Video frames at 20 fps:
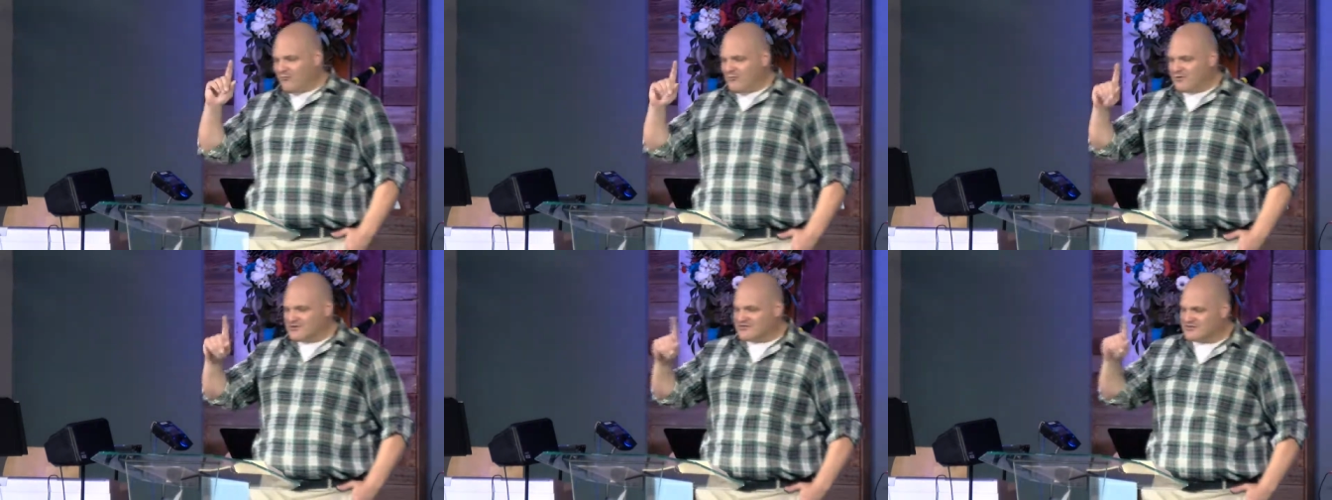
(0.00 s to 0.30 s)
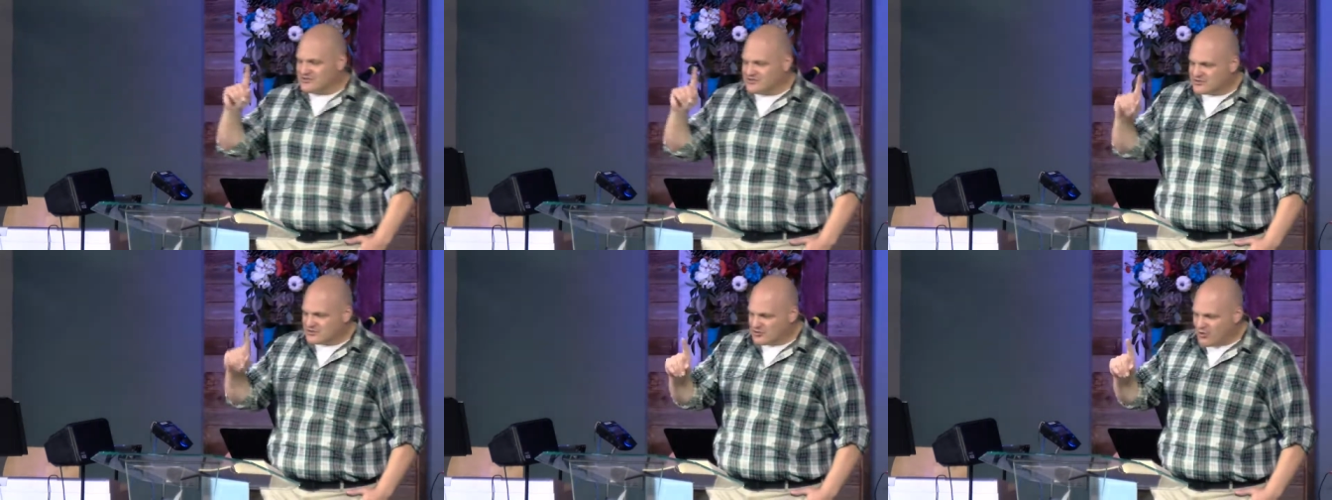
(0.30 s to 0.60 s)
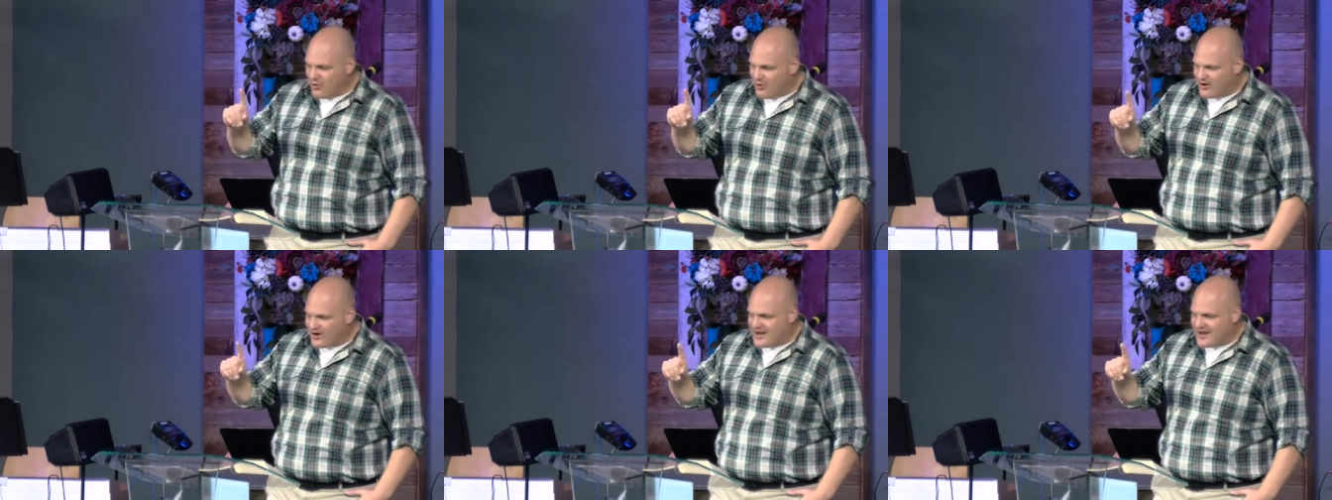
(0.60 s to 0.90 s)
was the
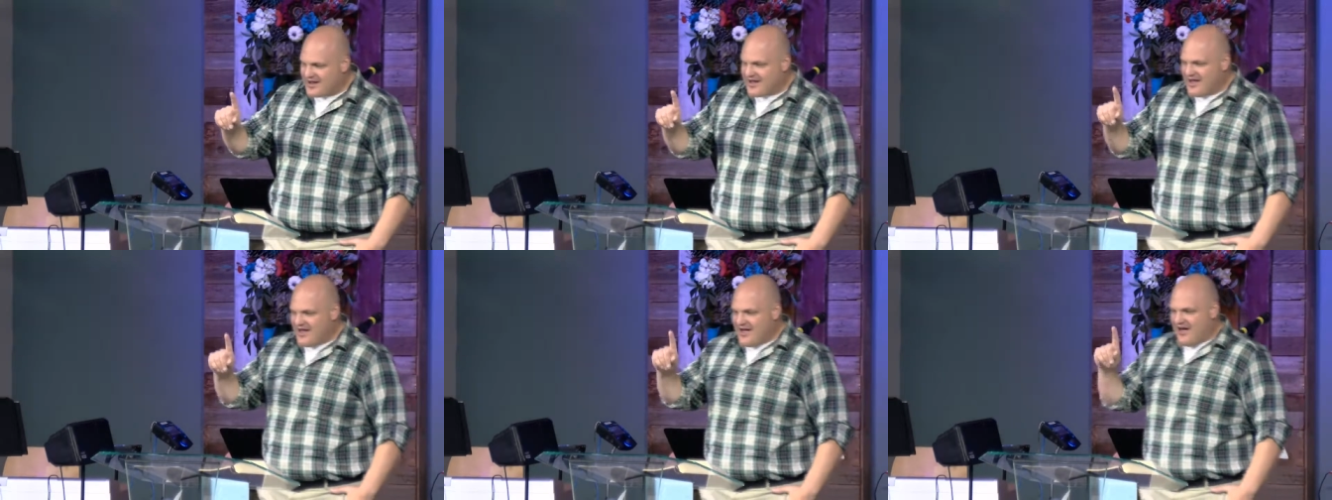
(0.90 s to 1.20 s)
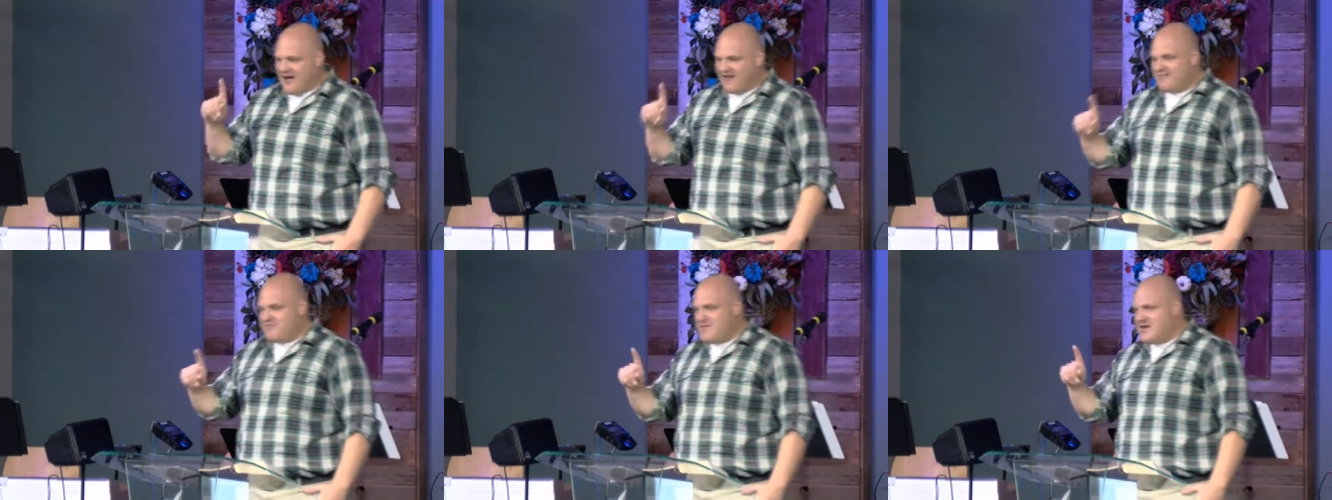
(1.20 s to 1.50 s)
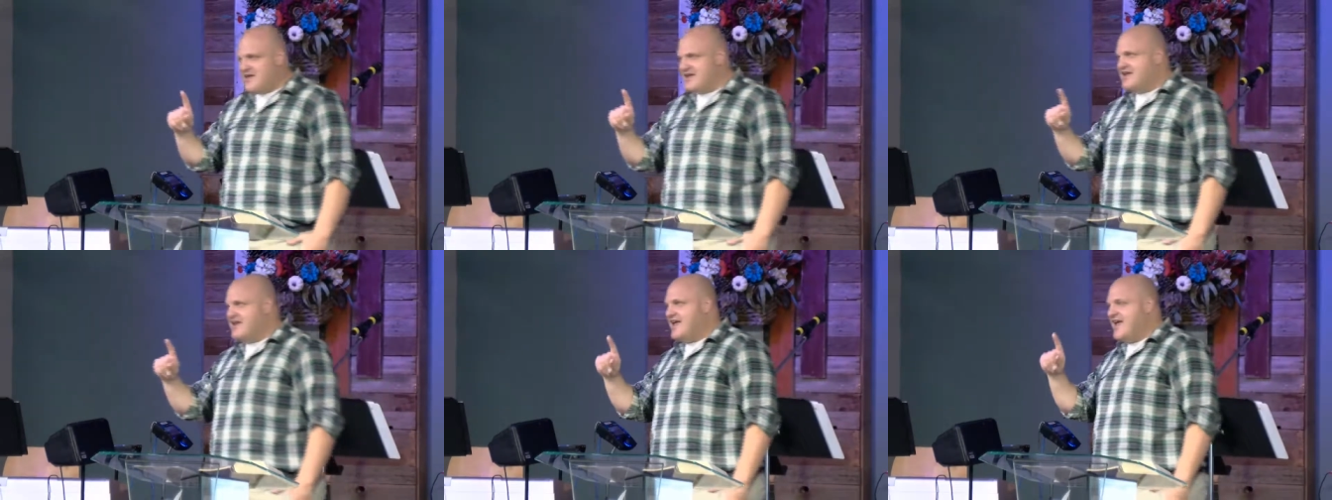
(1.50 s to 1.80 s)
story of
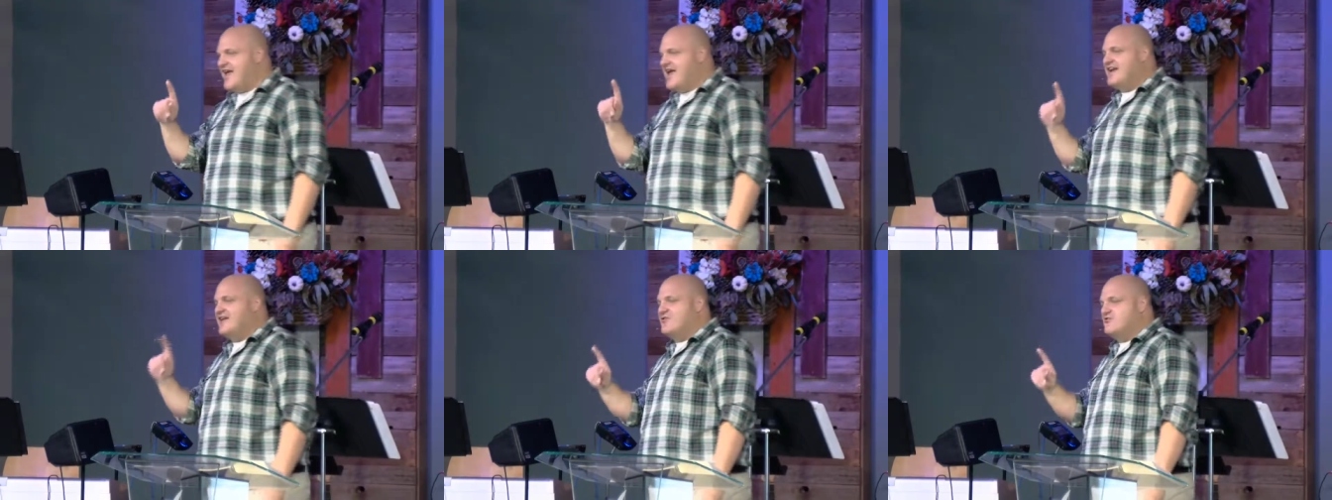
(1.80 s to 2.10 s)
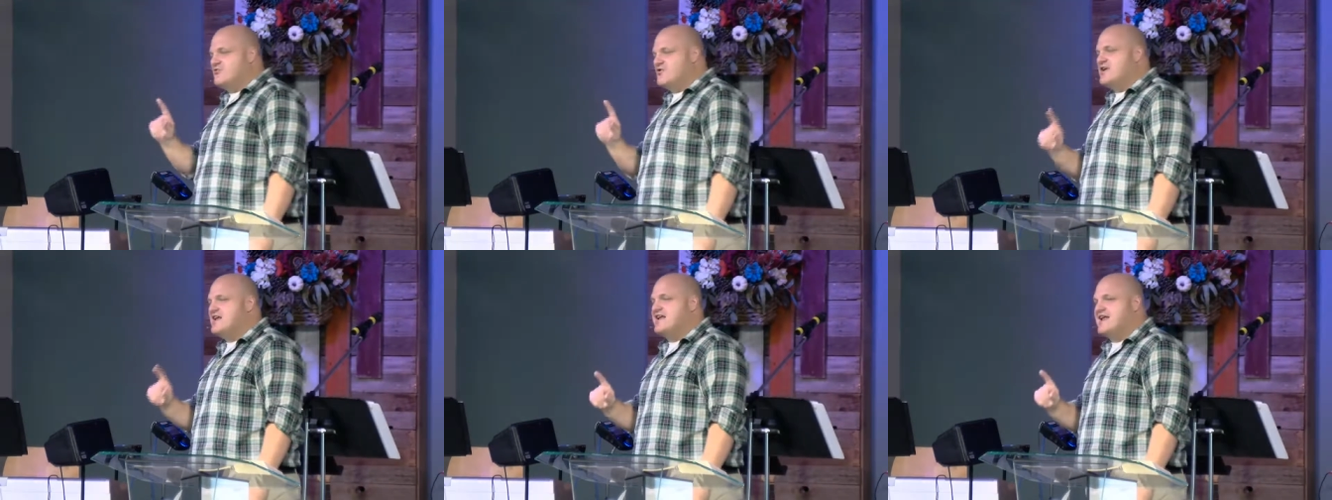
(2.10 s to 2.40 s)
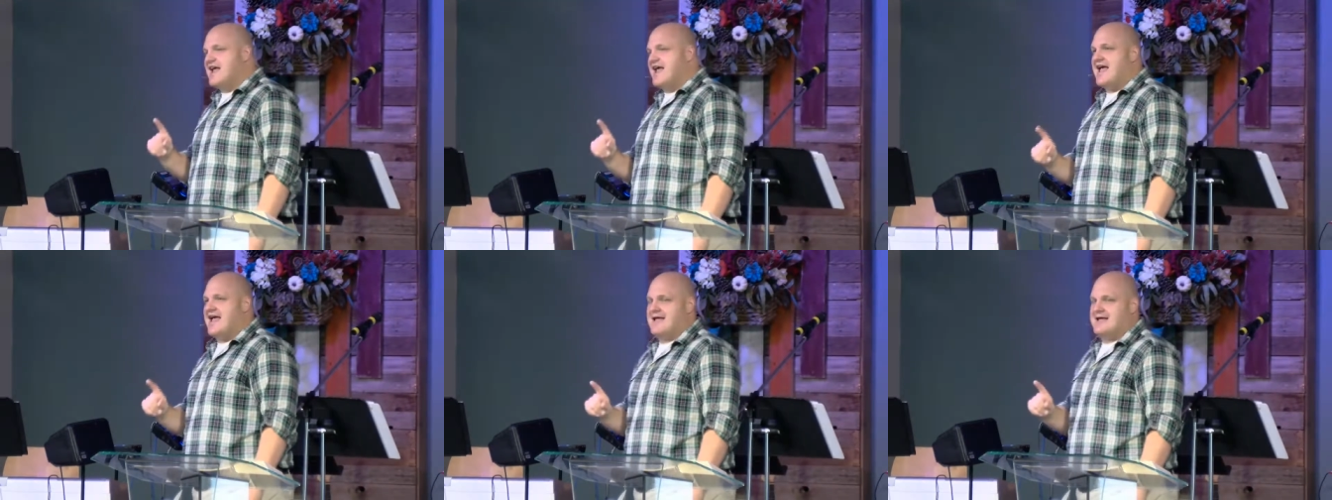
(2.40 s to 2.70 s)
me and
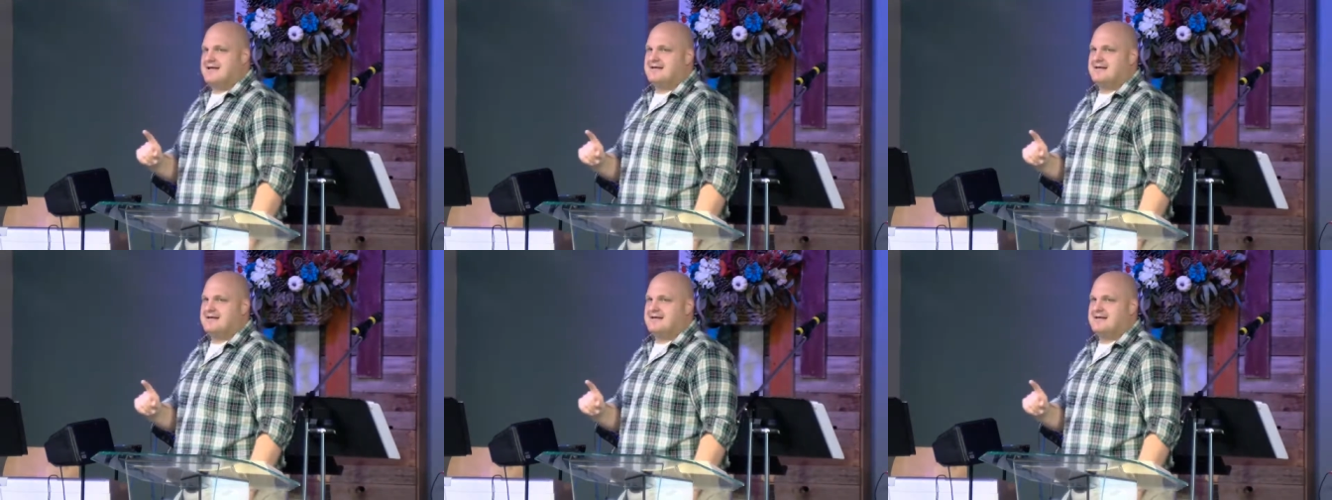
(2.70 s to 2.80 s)
Enrique.